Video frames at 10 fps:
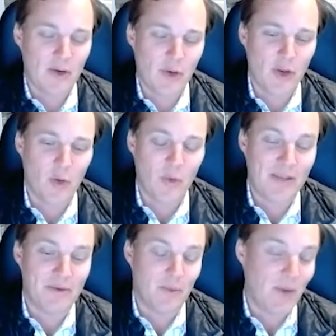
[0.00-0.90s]

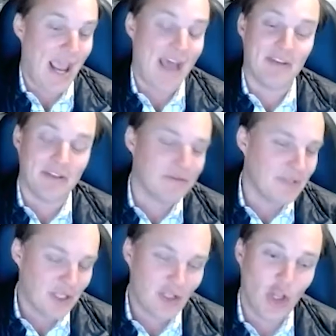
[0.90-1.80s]
We haven't
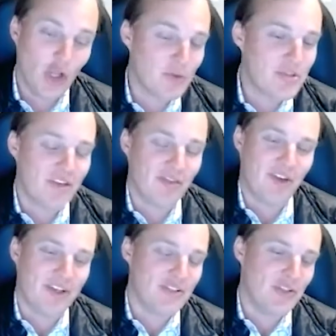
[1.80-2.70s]
closed a
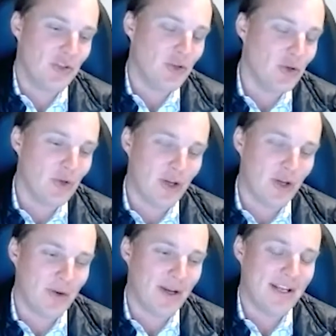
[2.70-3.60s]
fund two,
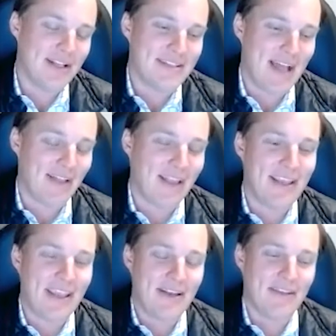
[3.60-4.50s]
it's not like
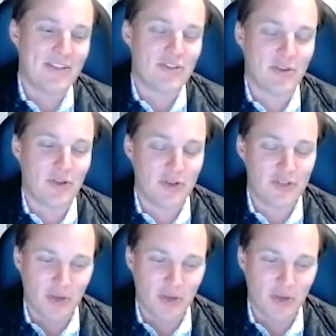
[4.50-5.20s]
any of that's closed.